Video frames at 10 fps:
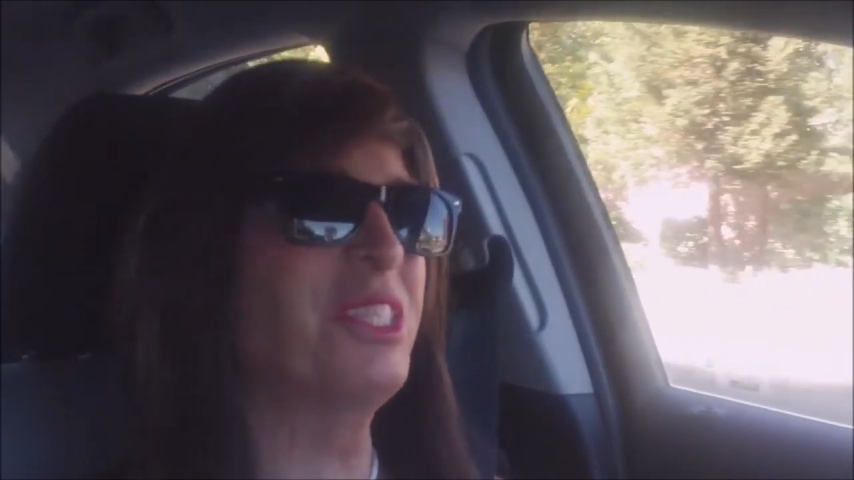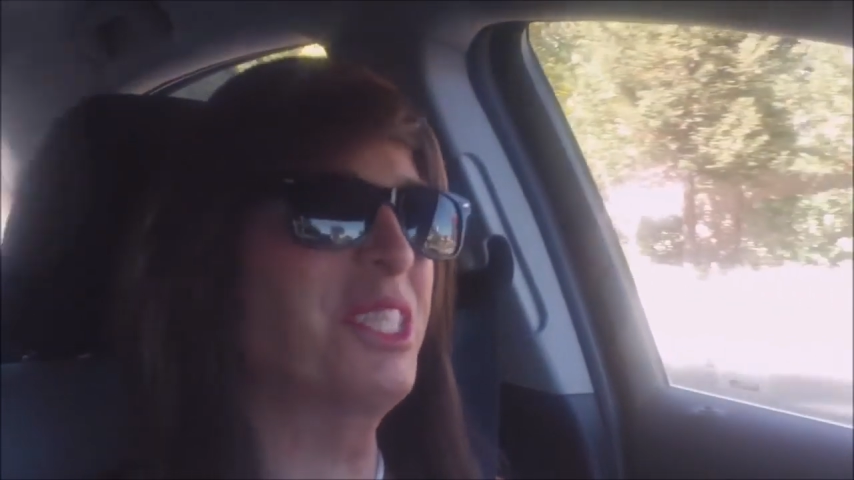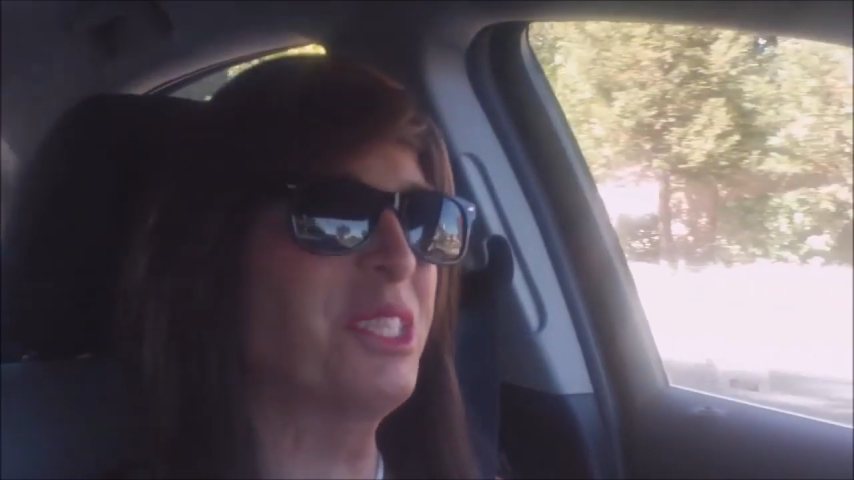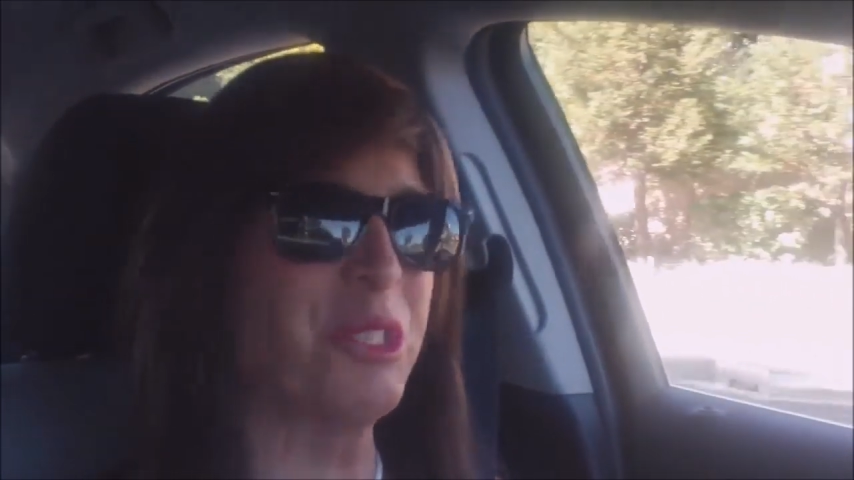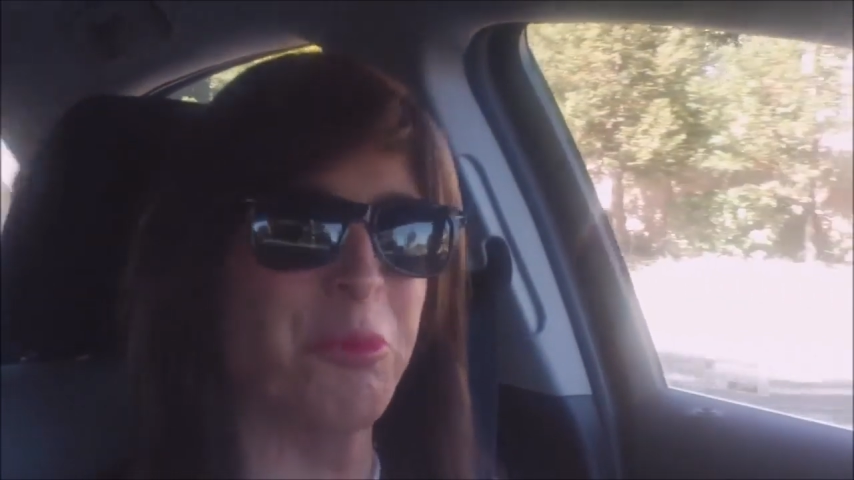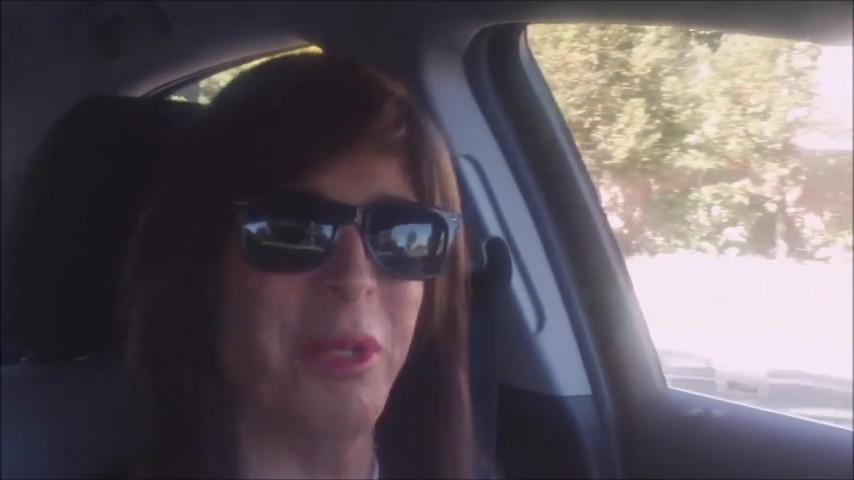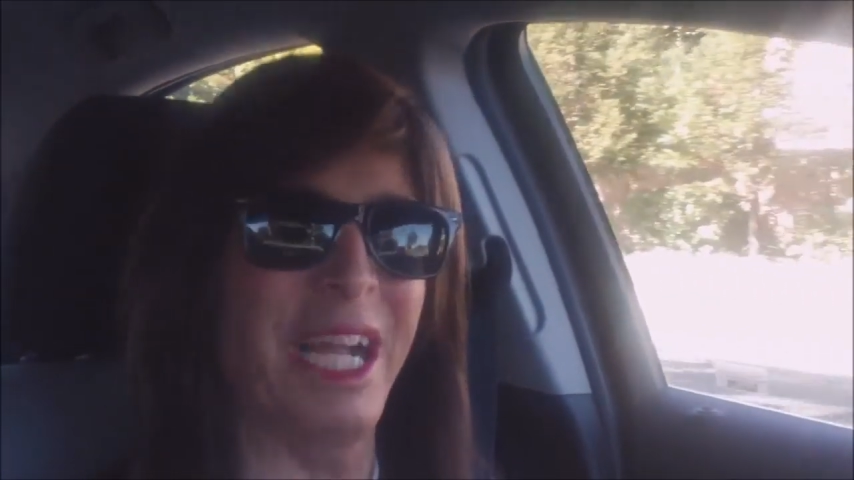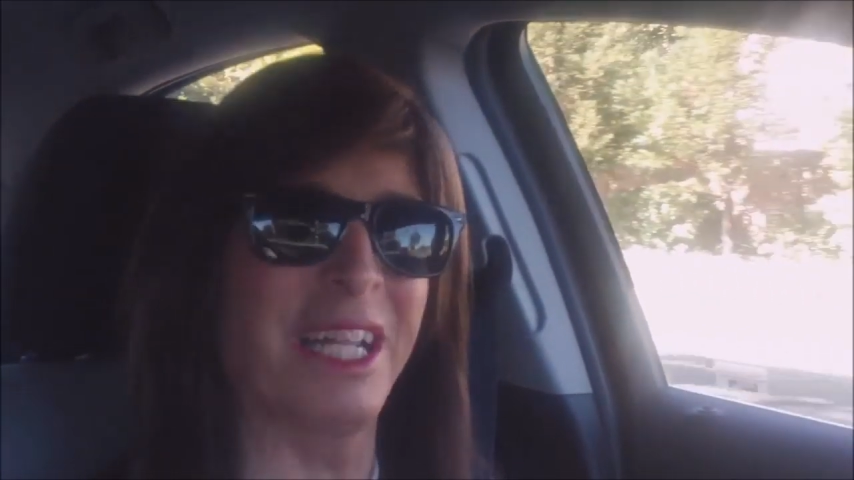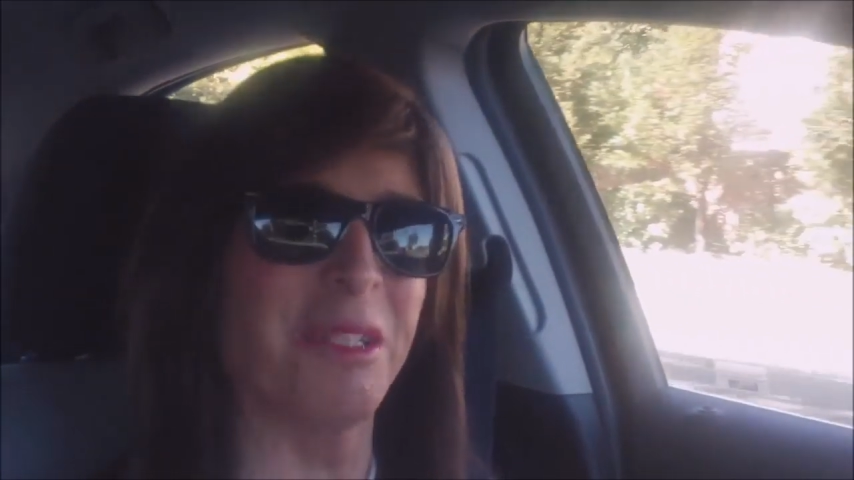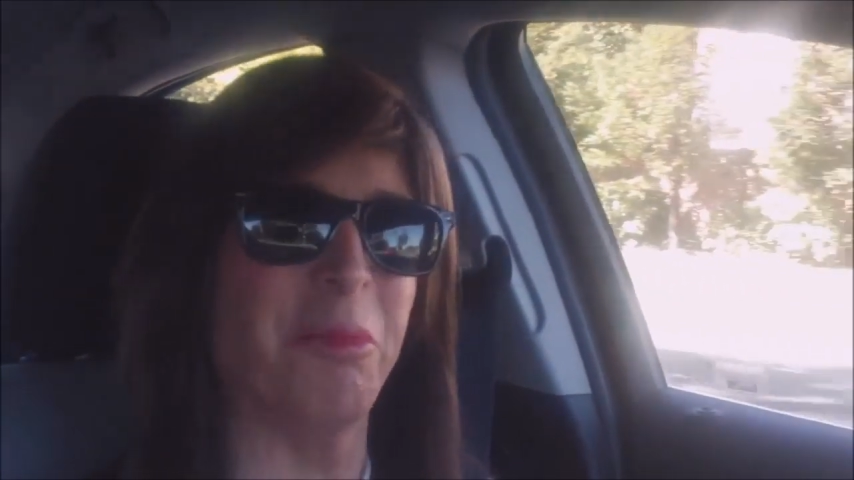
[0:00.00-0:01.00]
sister
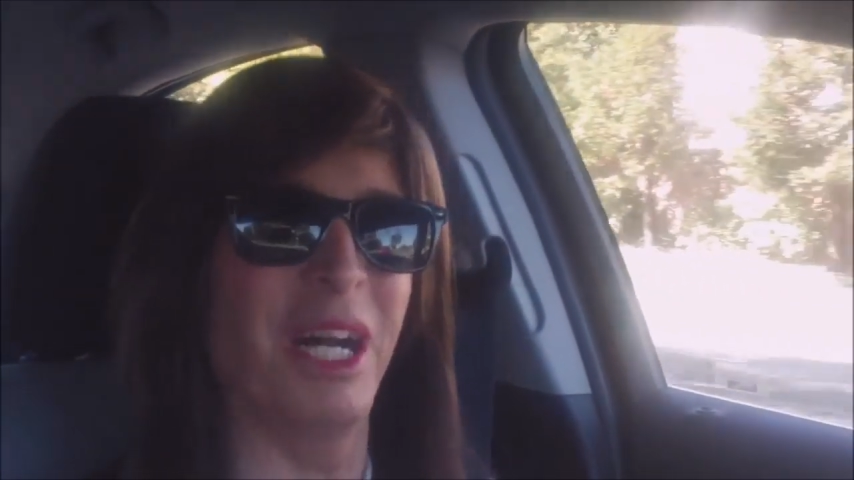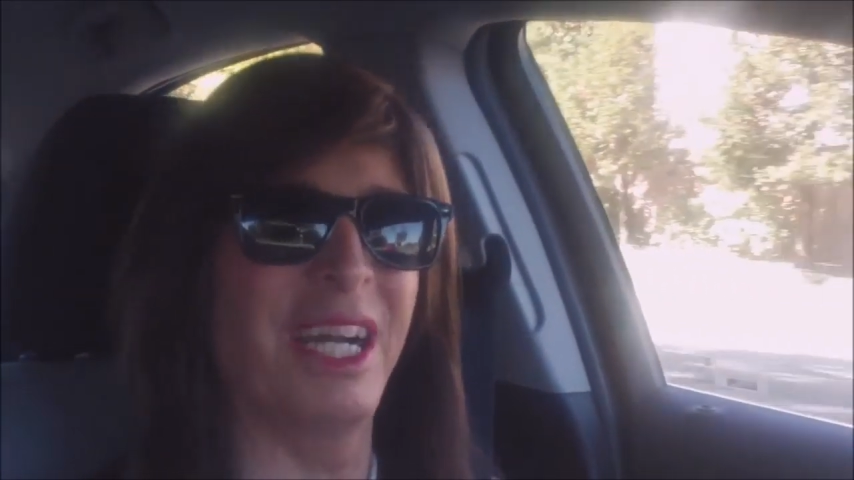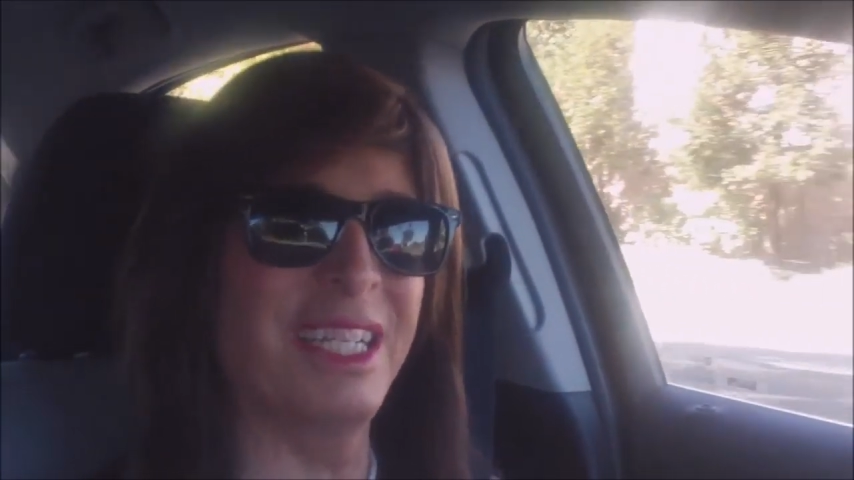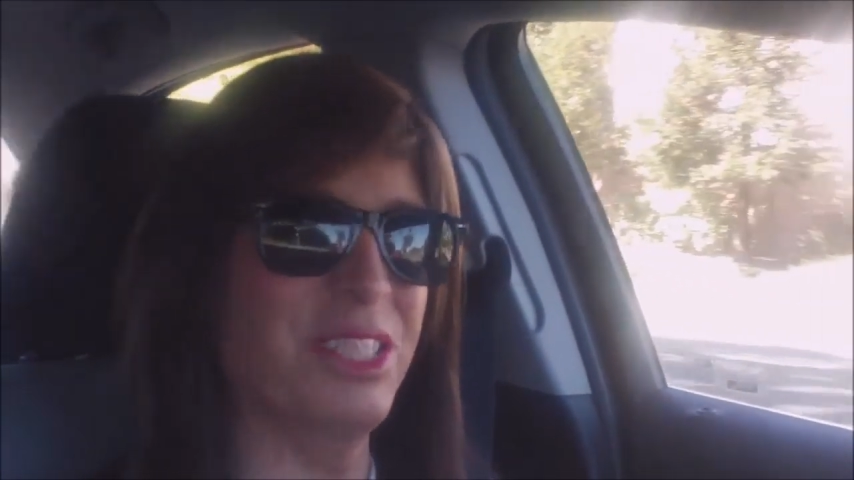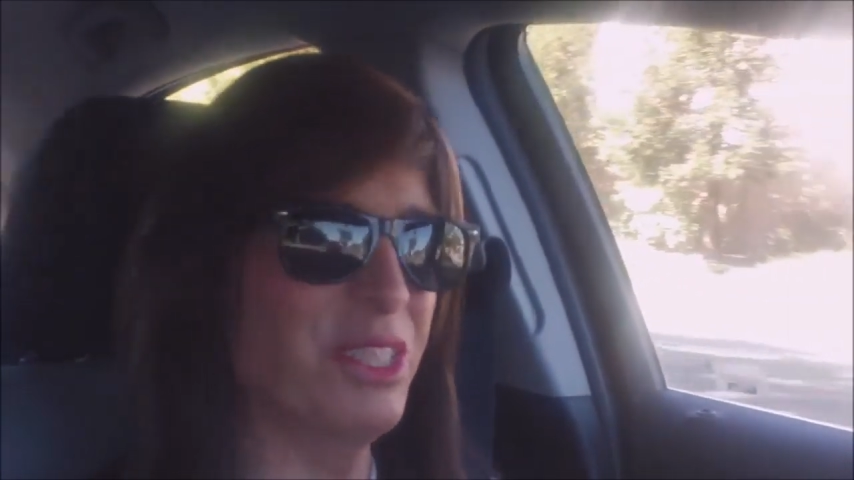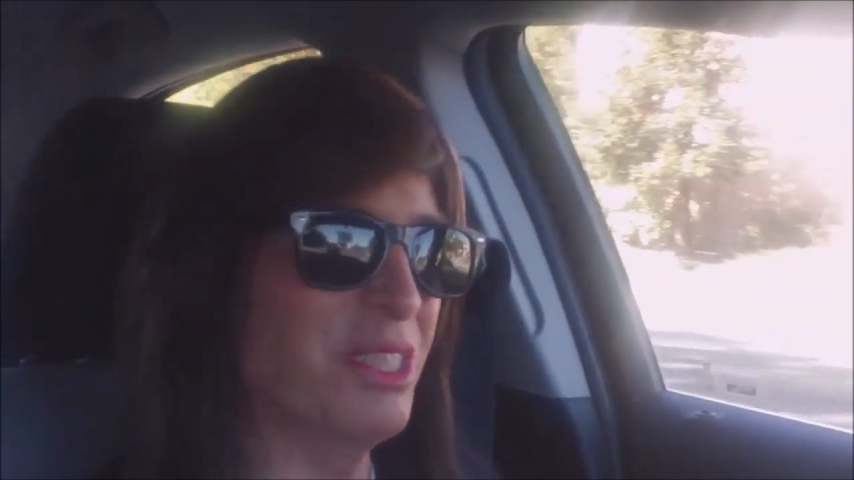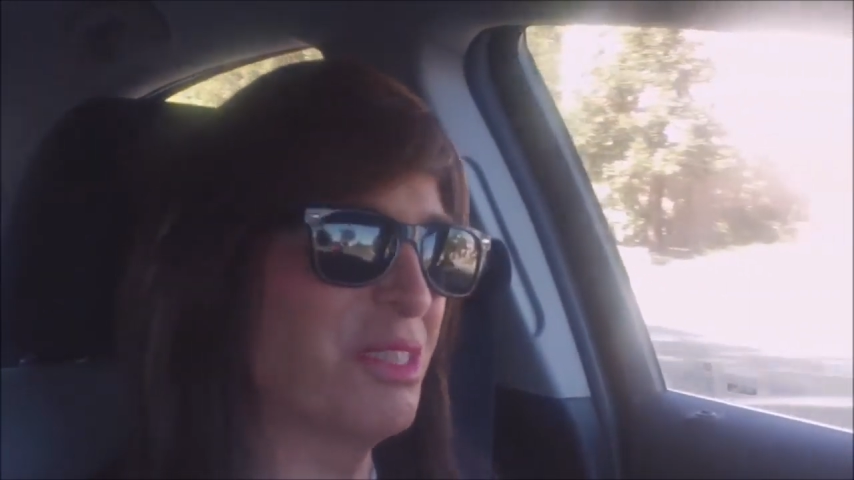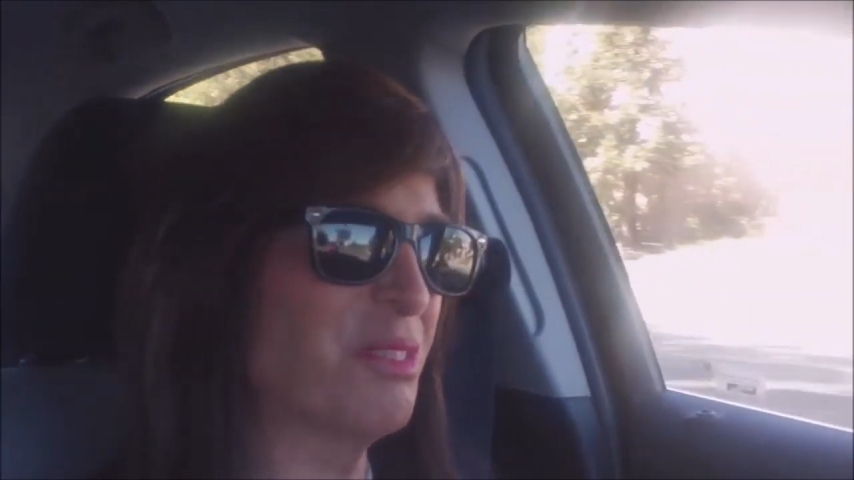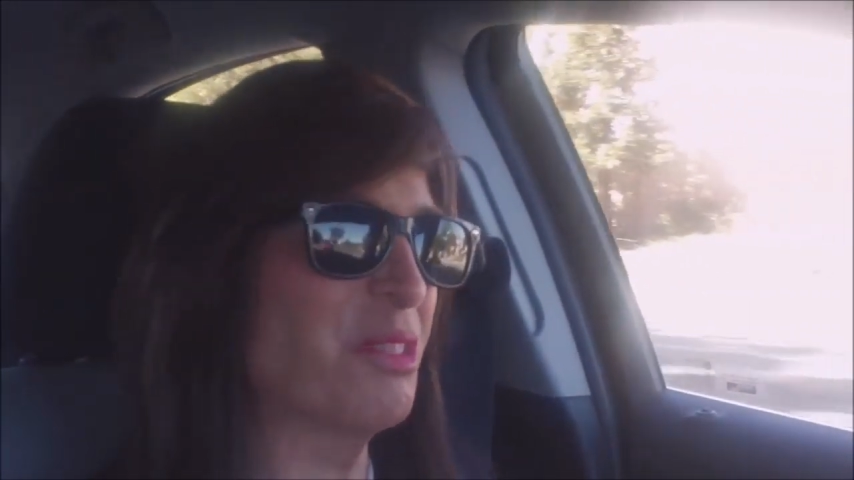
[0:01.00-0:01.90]
pal of mine, and she's